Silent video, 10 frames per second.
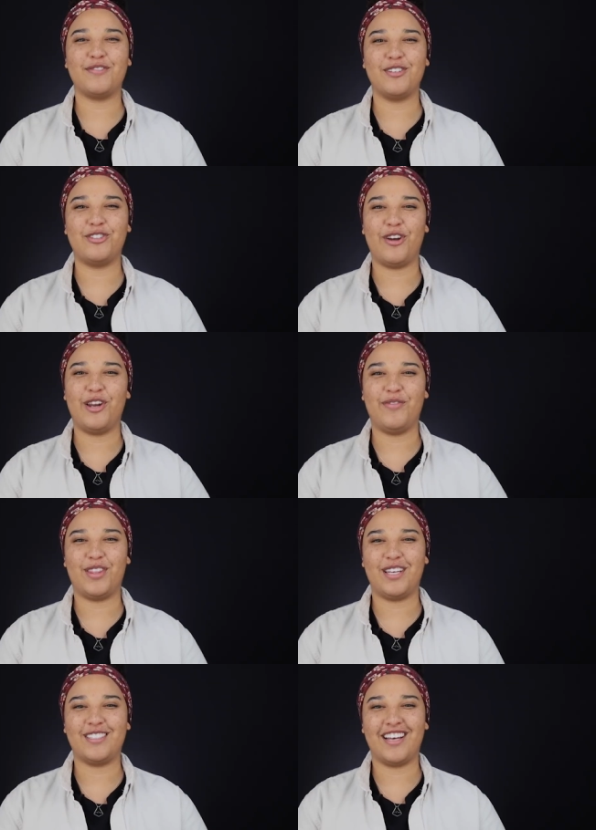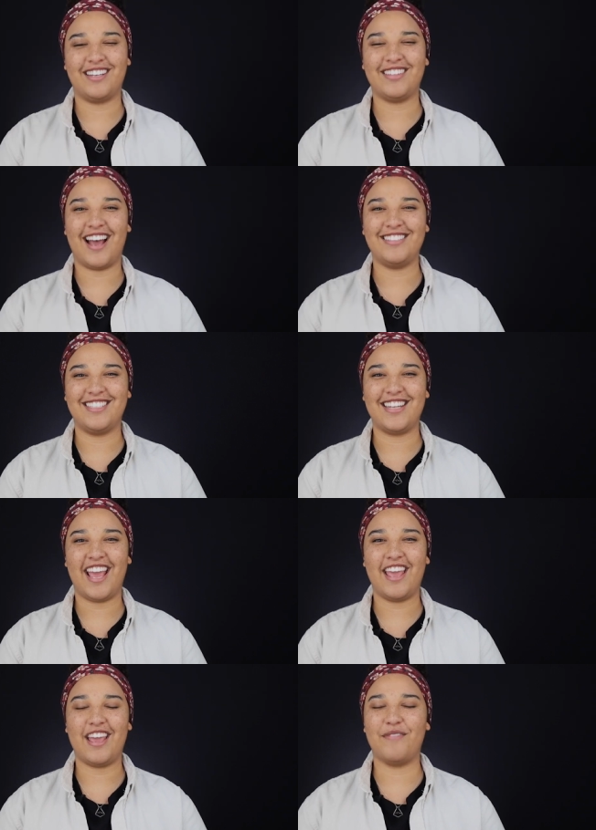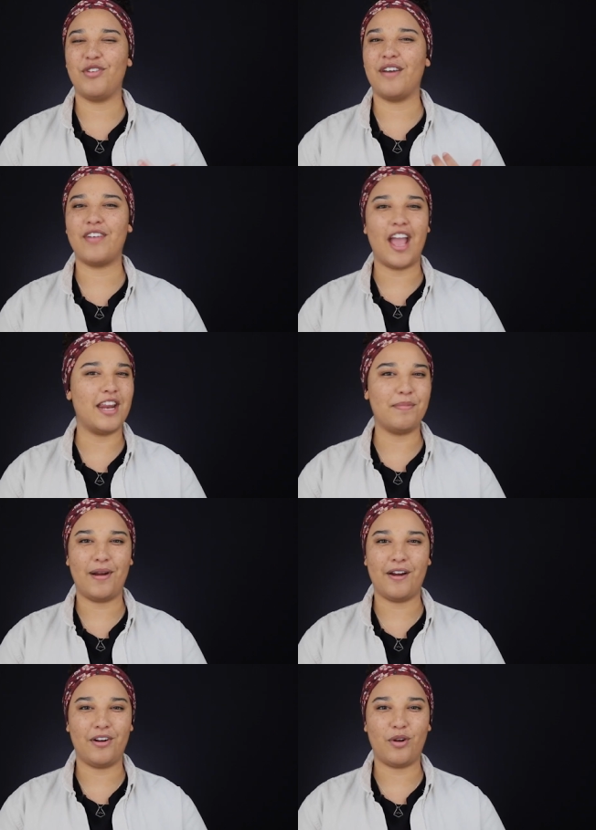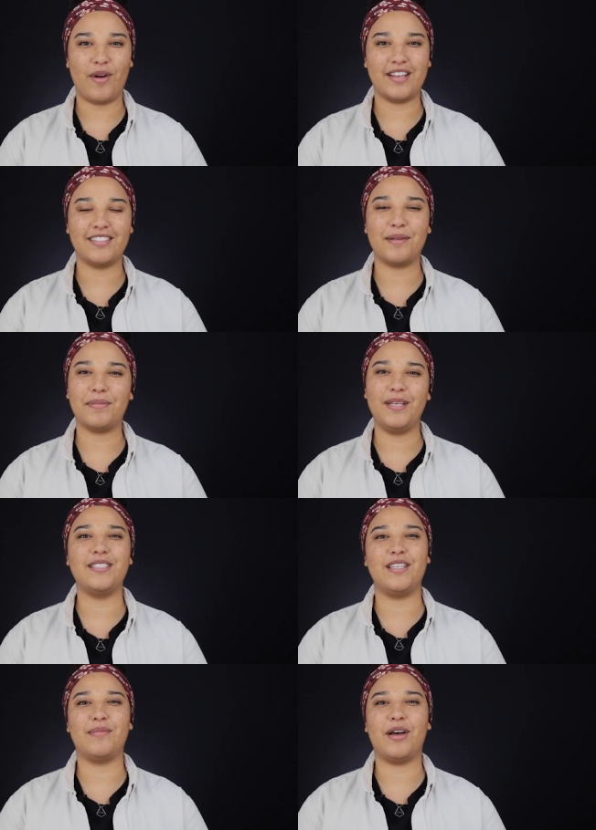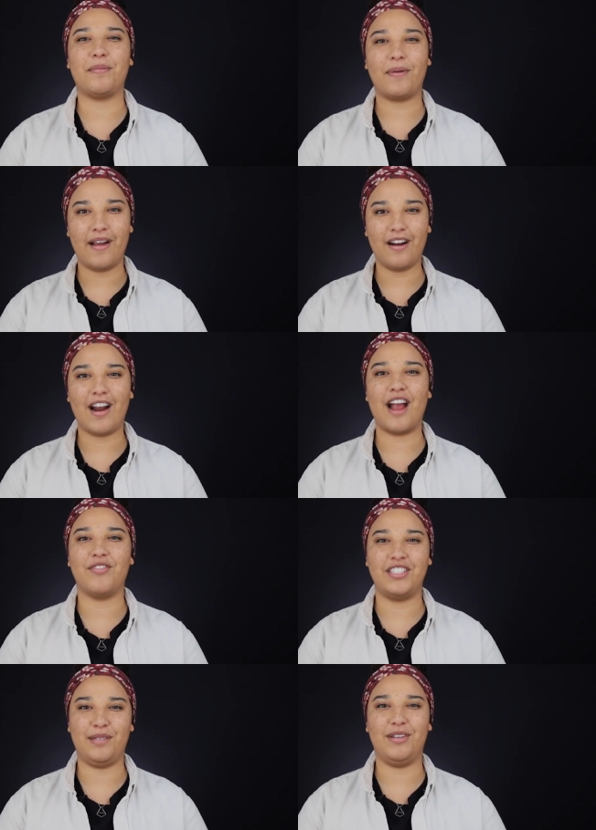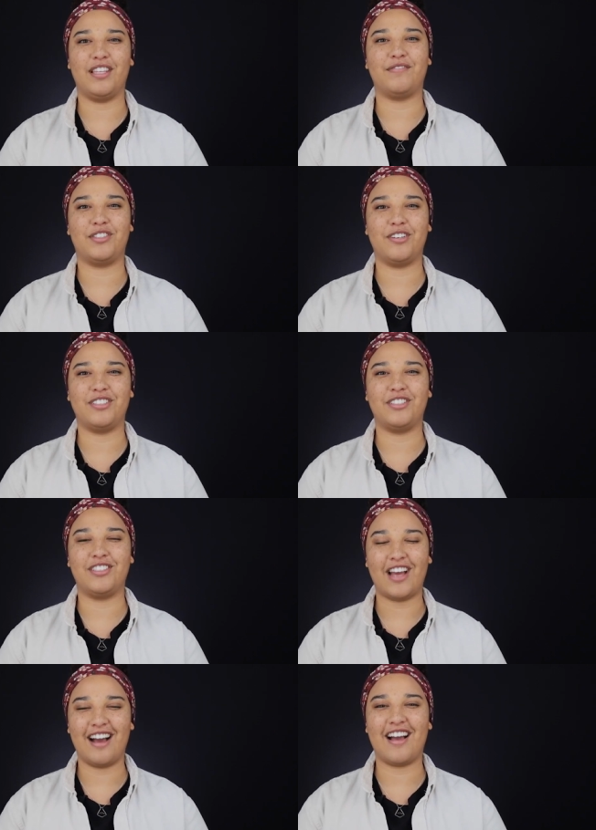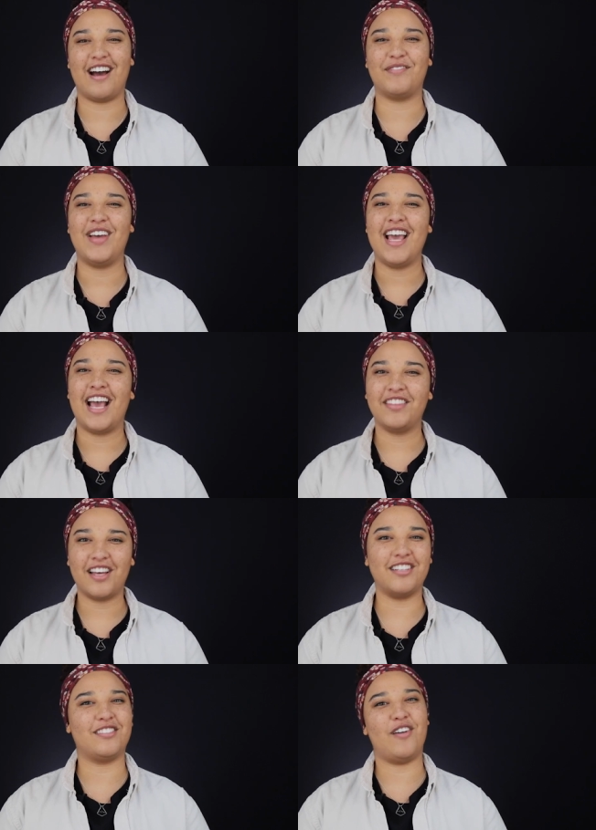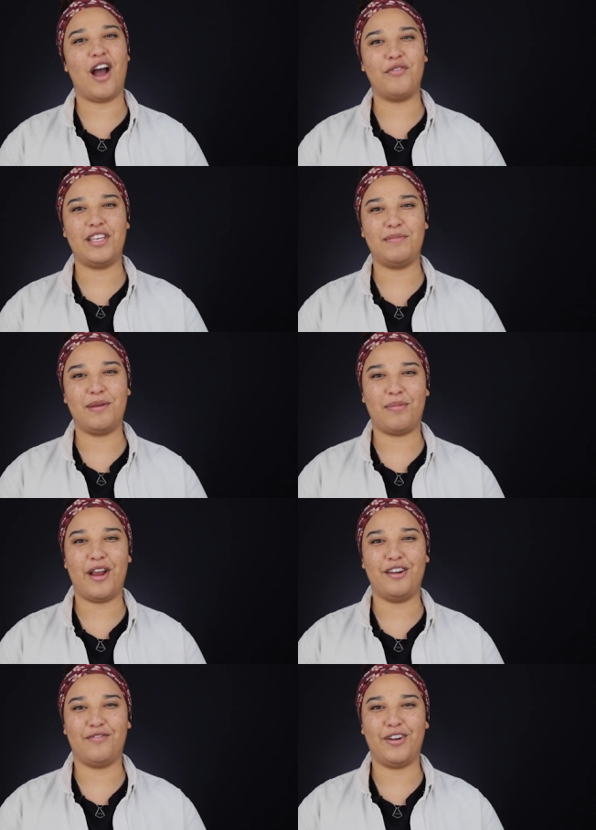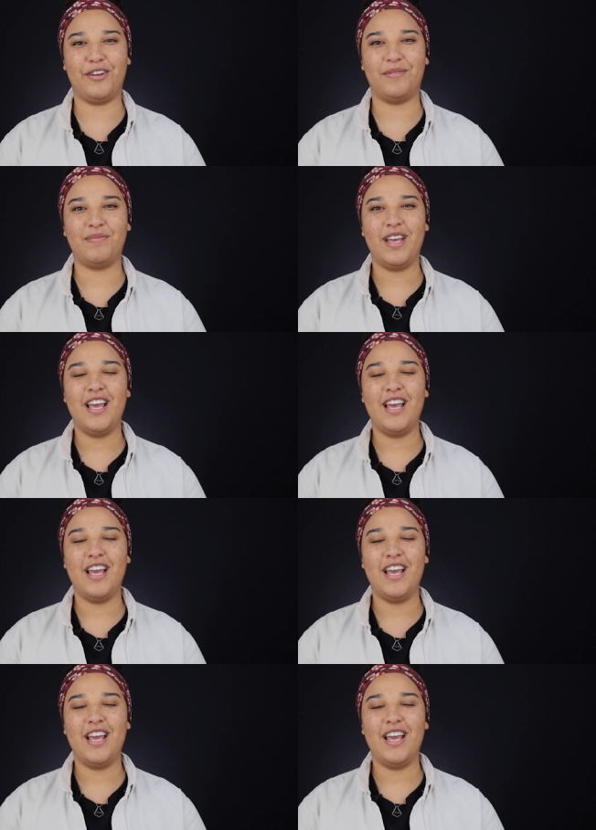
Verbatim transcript: for joining with us online today. If you have any prayer requests, please email prayer at redeeminglovechurch.com and let us know how we can be praying for you.